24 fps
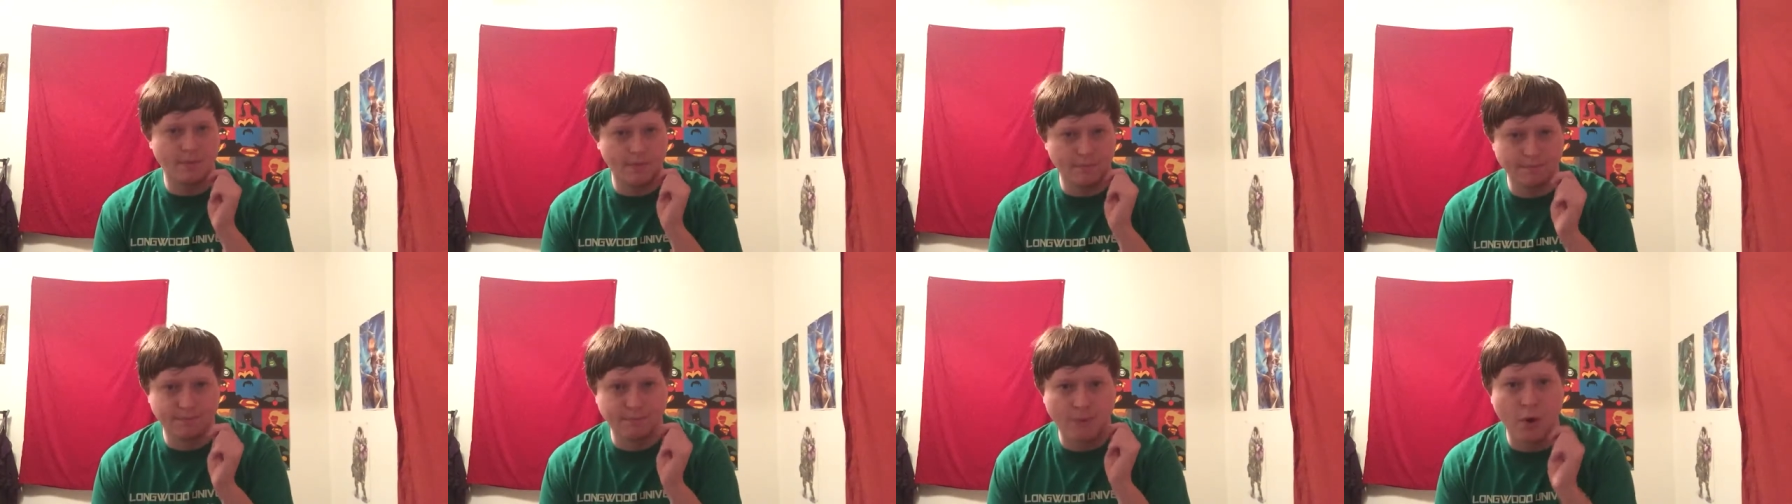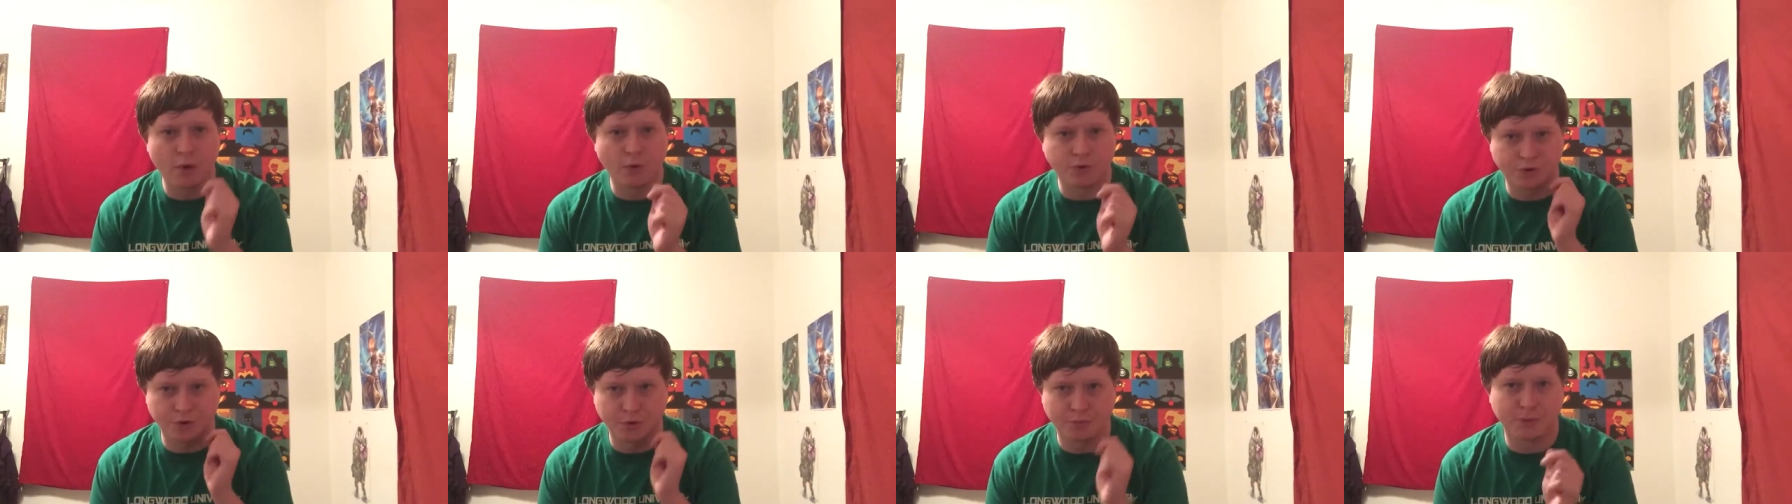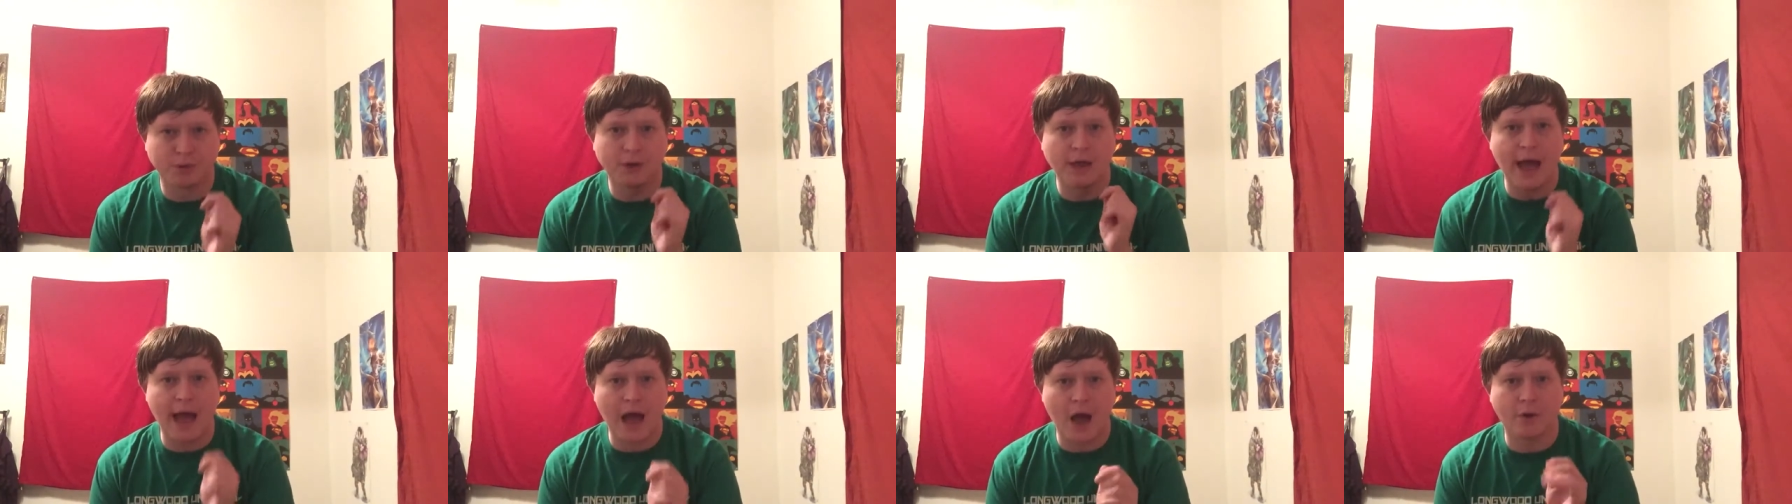
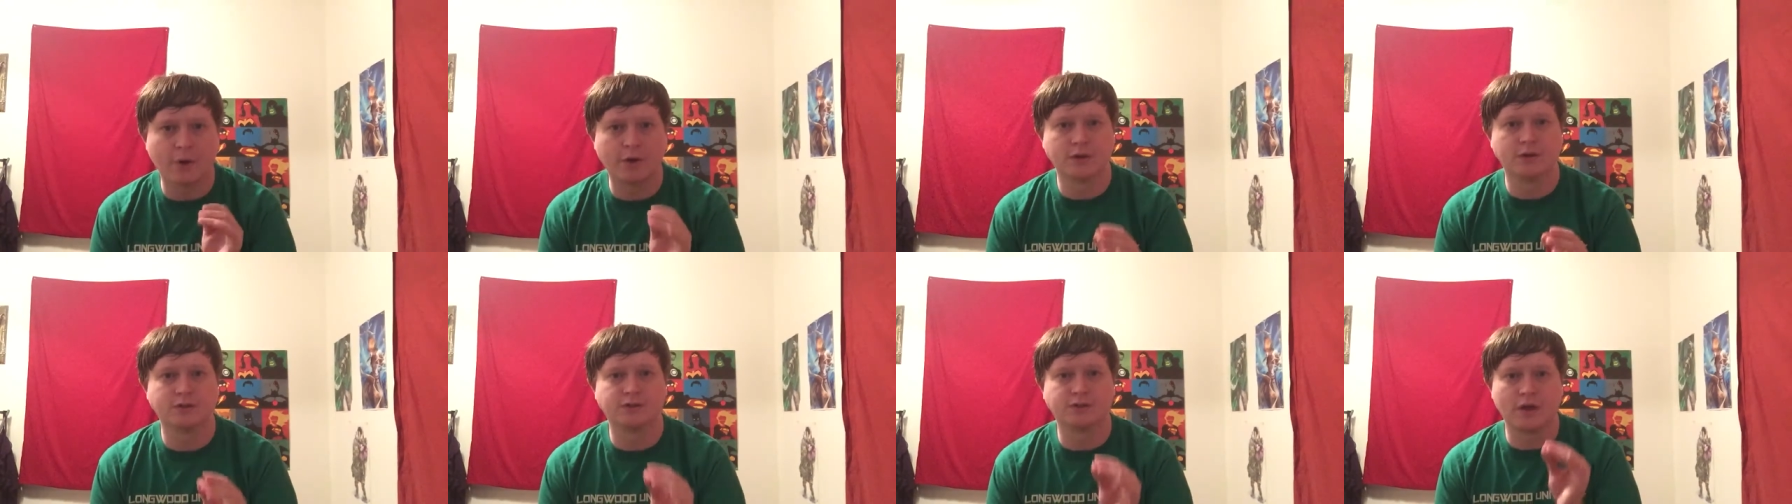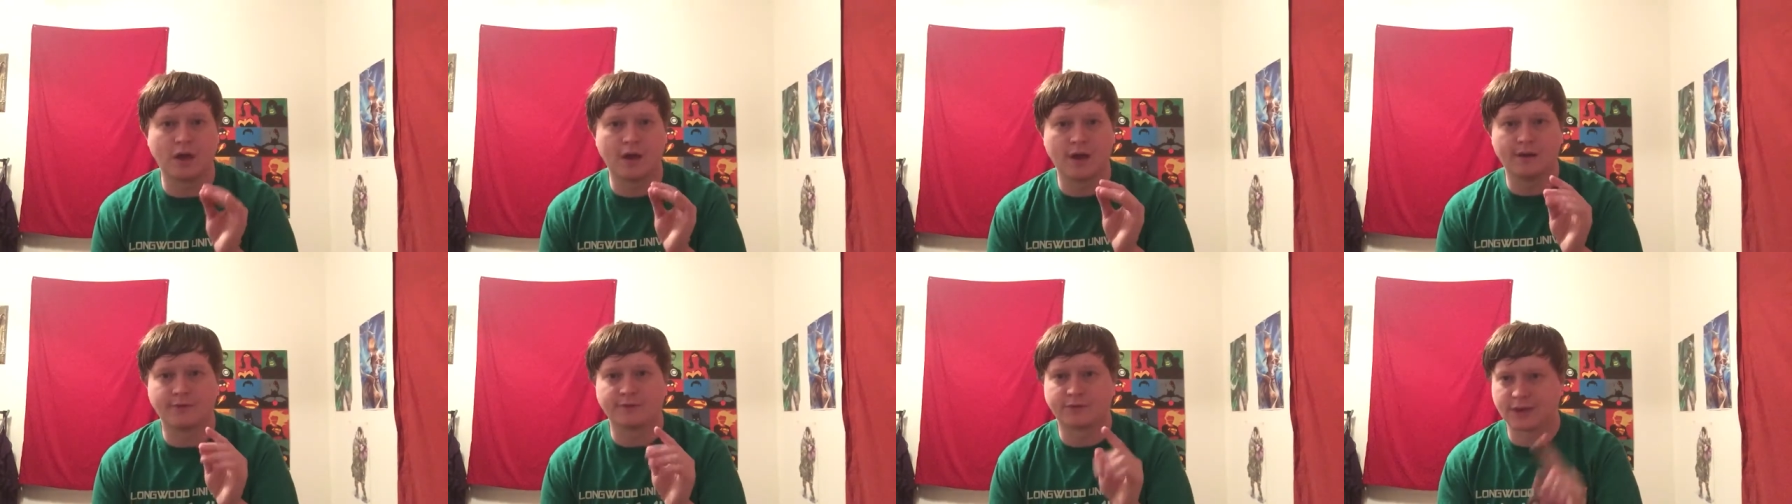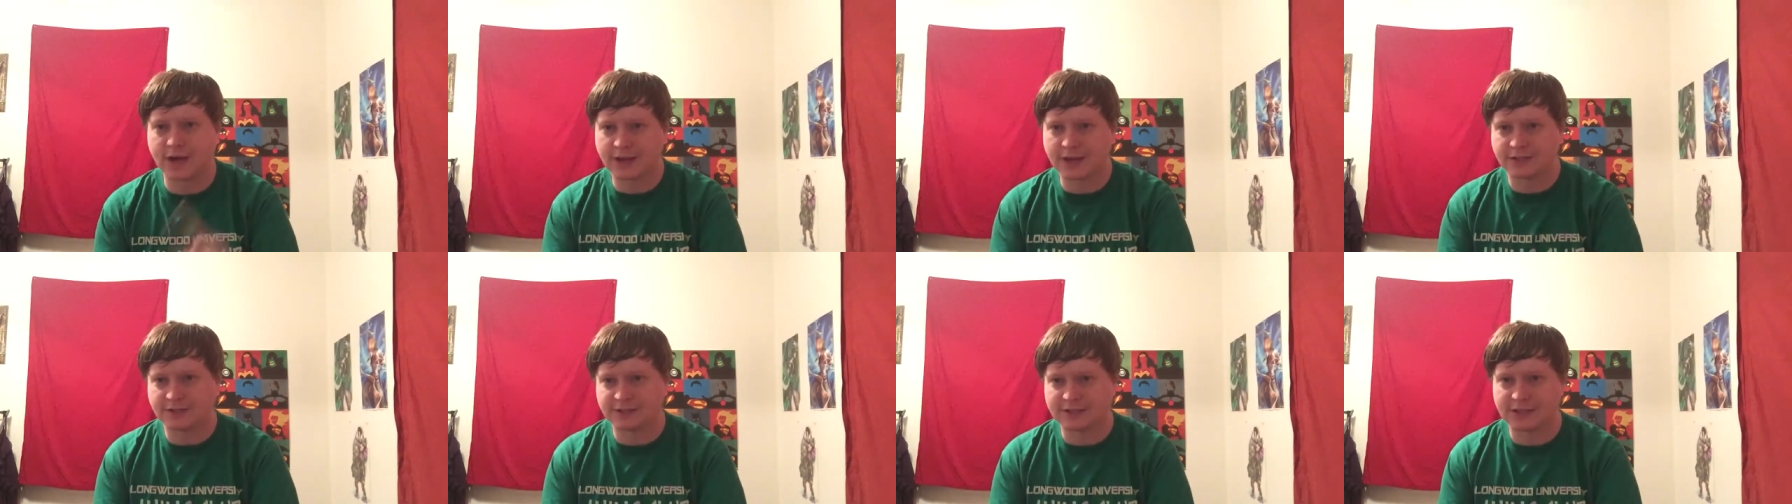multiple hours of
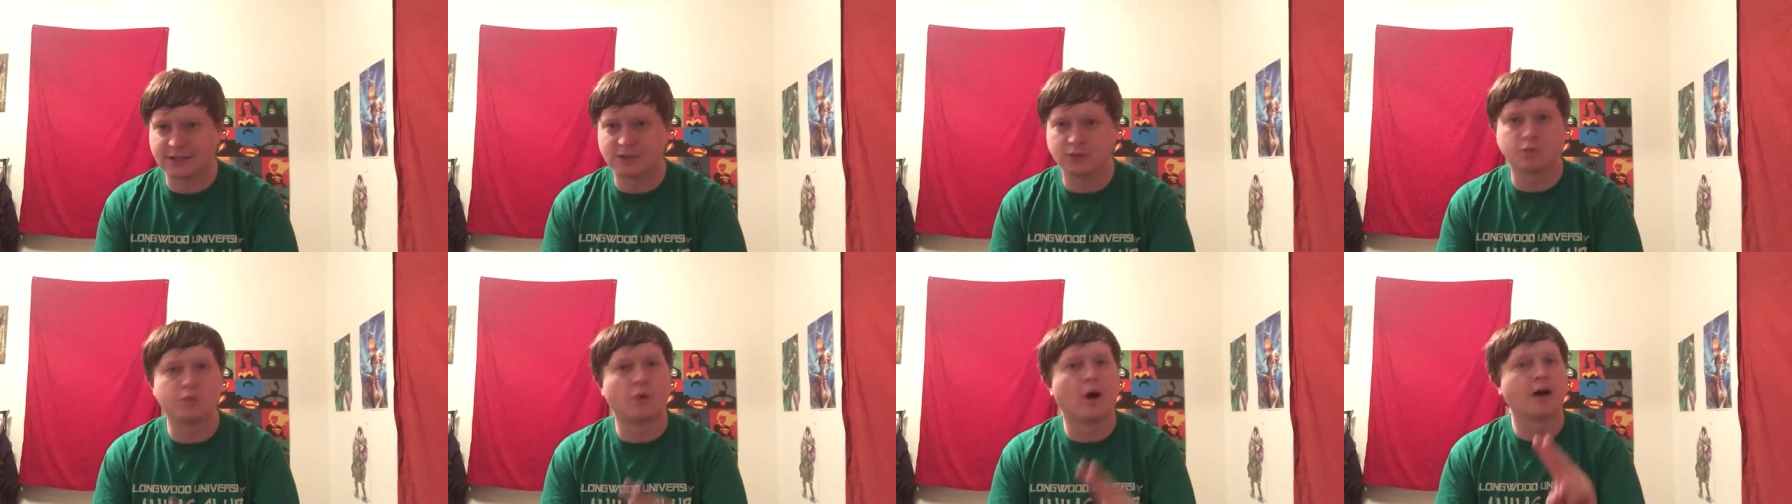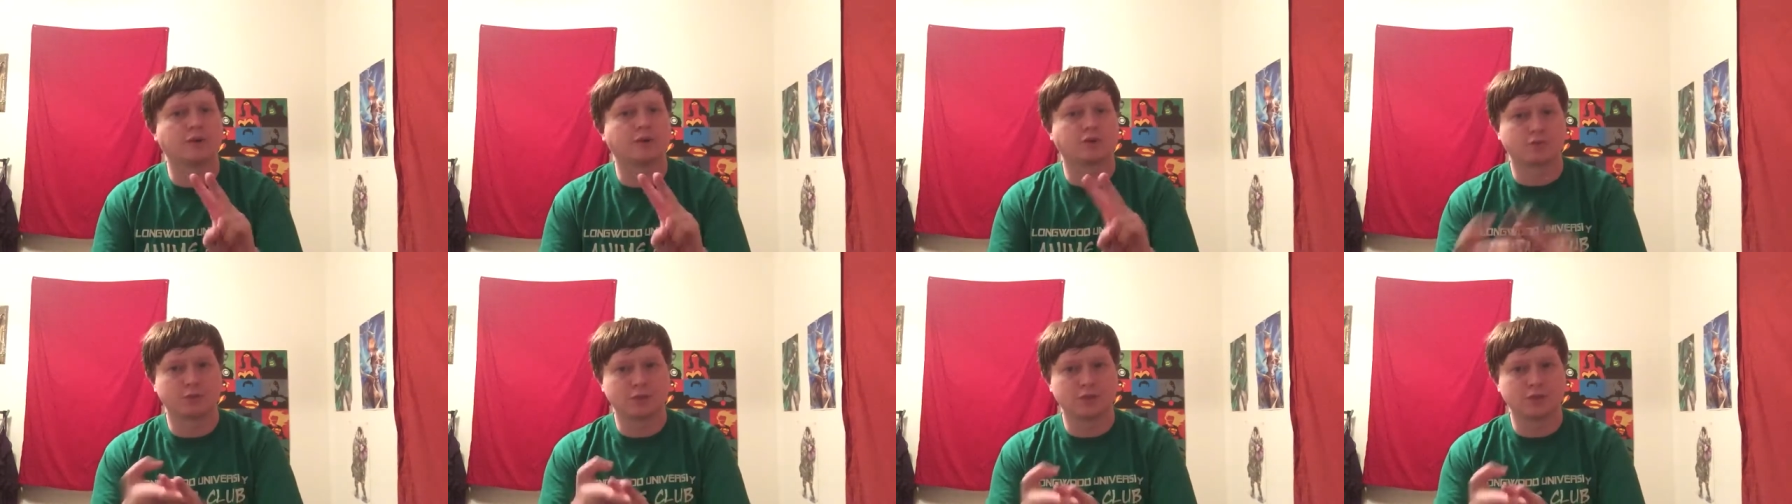cutscenes watched,